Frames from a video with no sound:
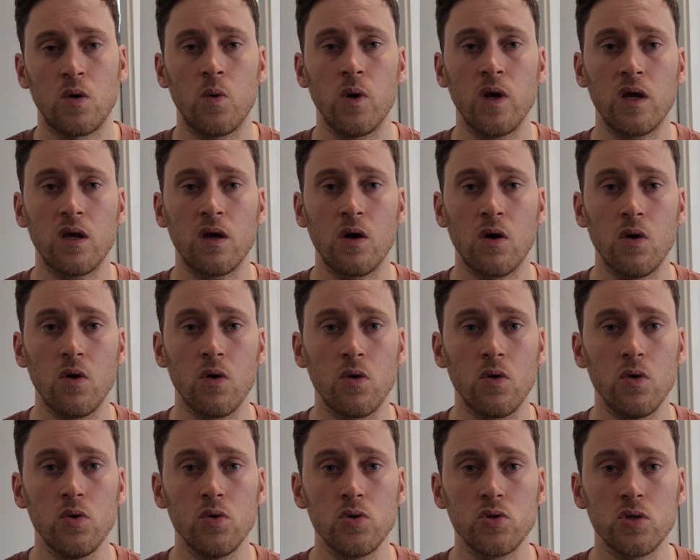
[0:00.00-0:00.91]
quick
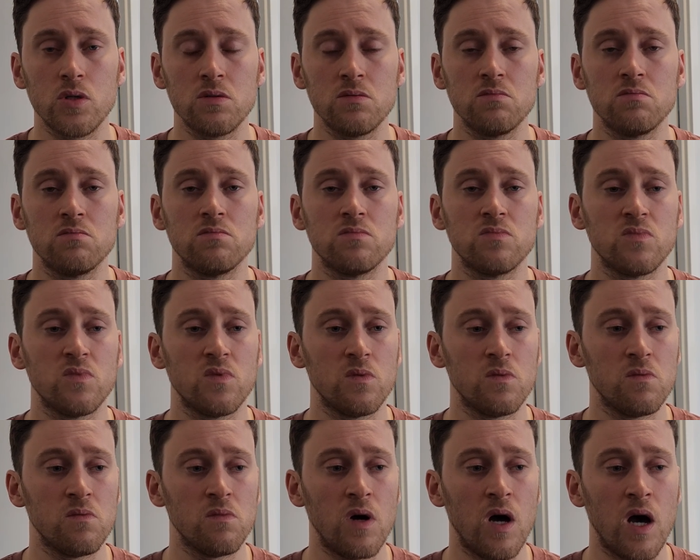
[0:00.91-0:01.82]
conclusion,
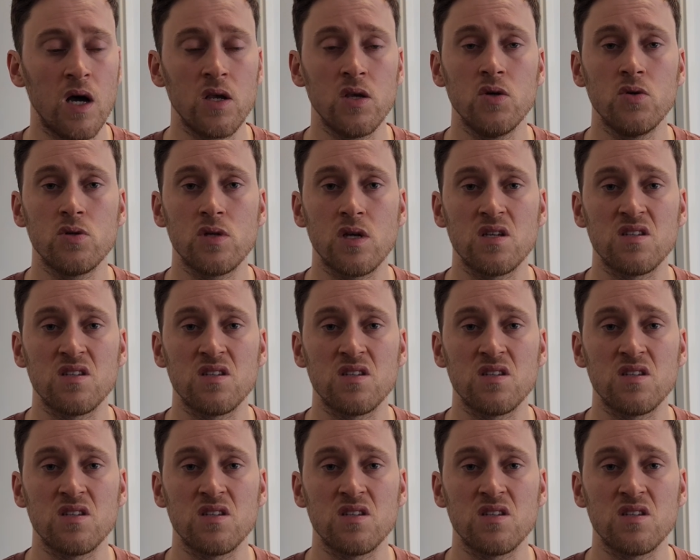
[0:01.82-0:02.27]
I use